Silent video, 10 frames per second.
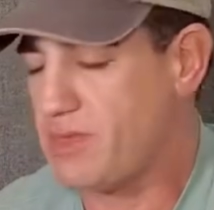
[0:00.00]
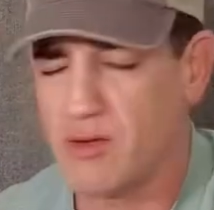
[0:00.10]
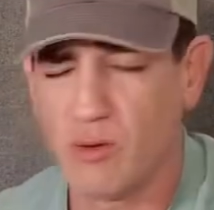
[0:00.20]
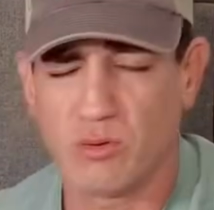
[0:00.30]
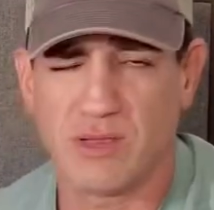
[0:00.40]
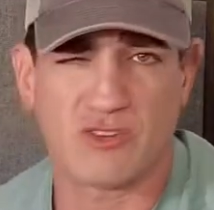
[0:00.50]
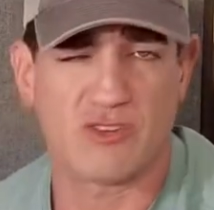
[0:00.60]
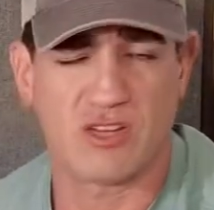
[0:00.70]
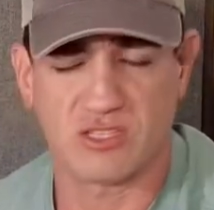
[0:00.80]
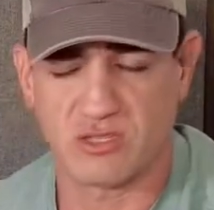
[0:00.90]
old
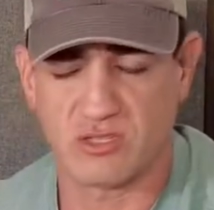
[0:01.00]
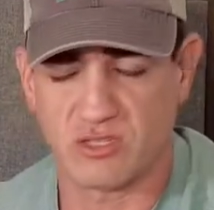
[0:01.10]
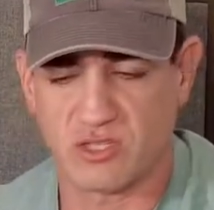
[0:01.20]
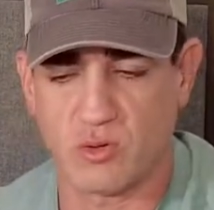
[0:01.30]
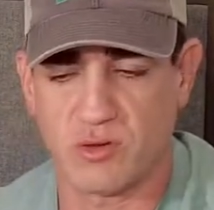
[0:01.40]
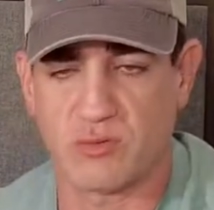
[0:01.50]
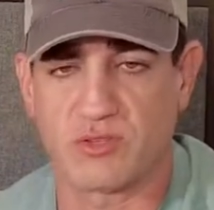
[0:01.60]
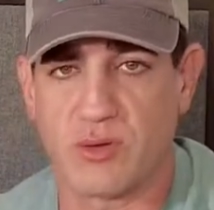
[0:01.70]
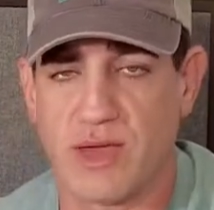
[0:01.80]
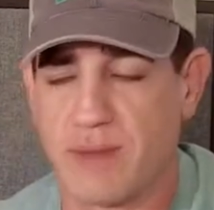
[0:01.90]
electronics store that was
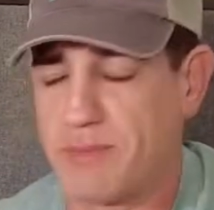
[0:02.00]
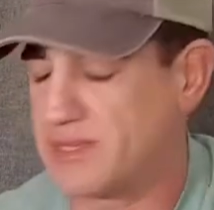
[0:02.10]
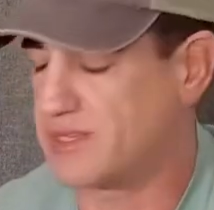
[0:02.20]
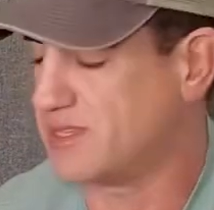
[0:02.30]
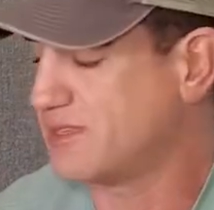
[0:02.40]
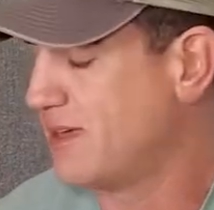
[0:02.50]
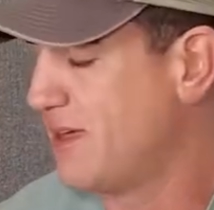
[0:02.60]
going out of business,